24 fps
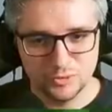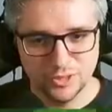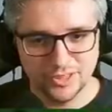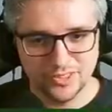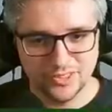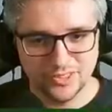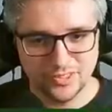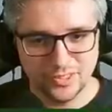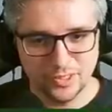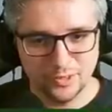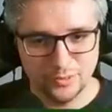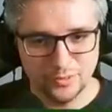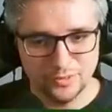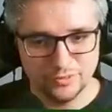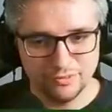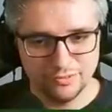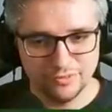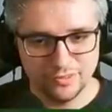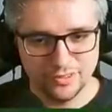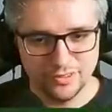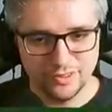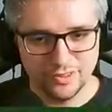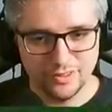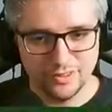bricks now
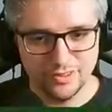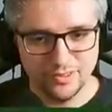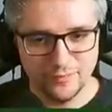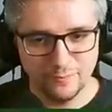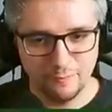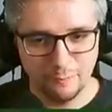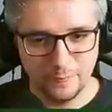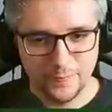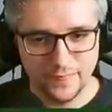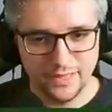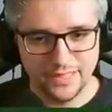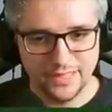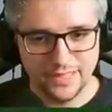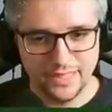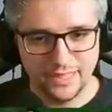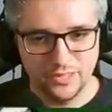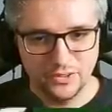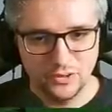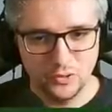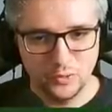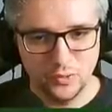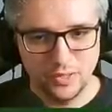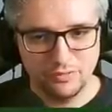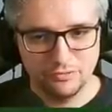with... Uh, like, I
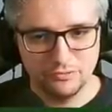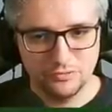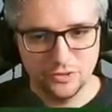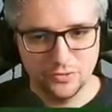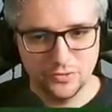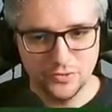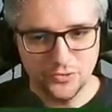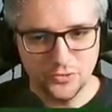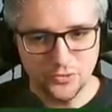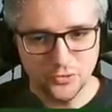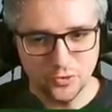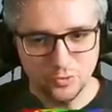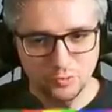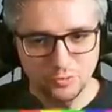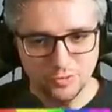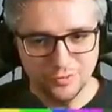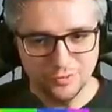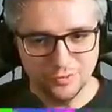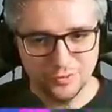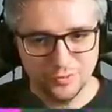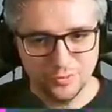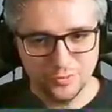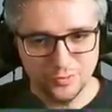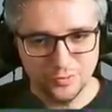know I've done some
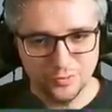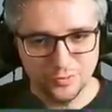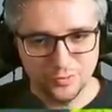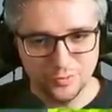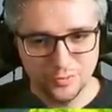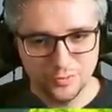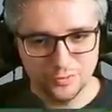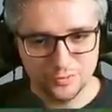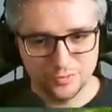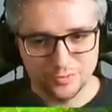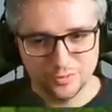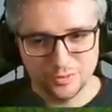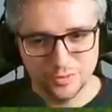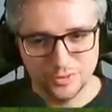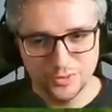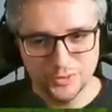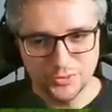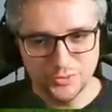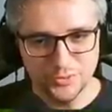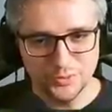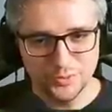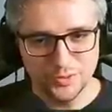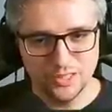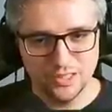of, of, of World
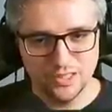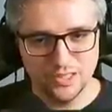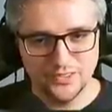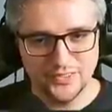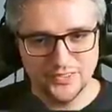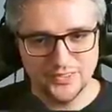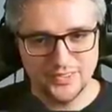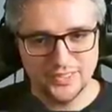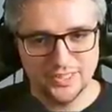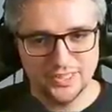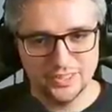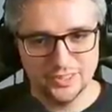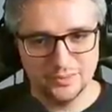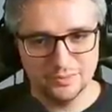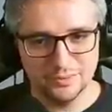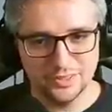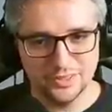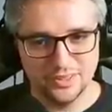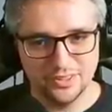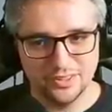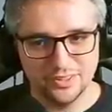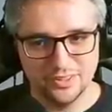2 last year, but